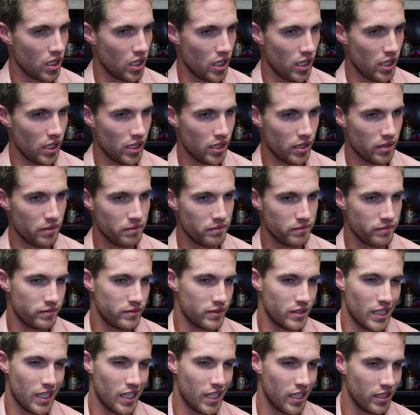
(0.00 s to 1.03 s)
No,
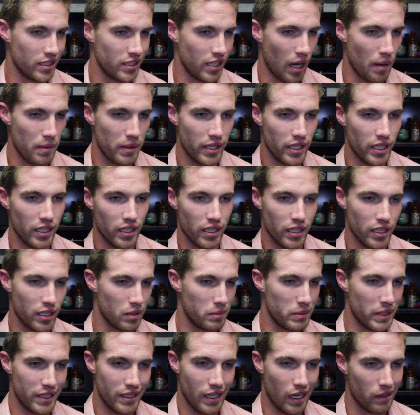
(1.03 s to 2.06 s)
I mean, a
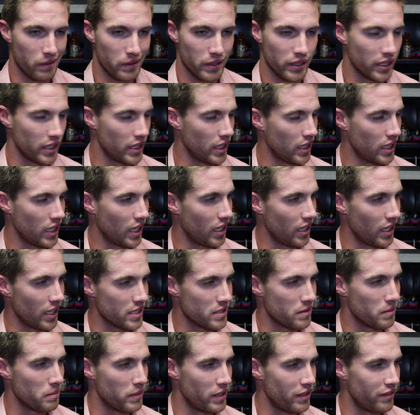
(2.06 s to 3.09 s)
little bit, not really. I
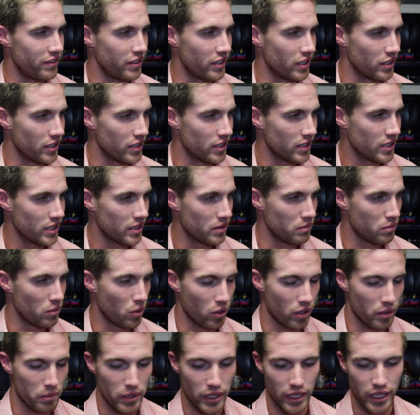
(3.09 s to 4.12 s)
liked the midfield
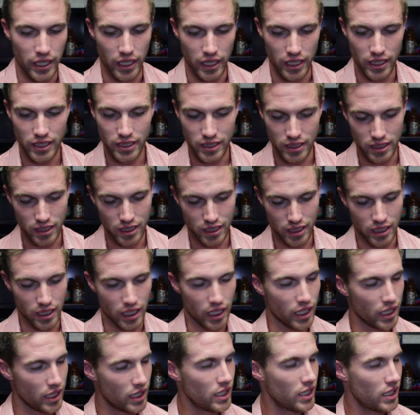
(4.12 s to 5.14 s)
more, but
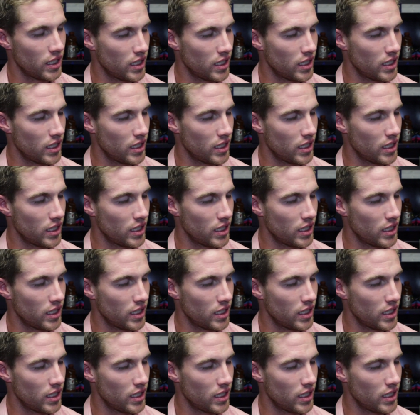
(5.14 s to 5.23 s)
yeah.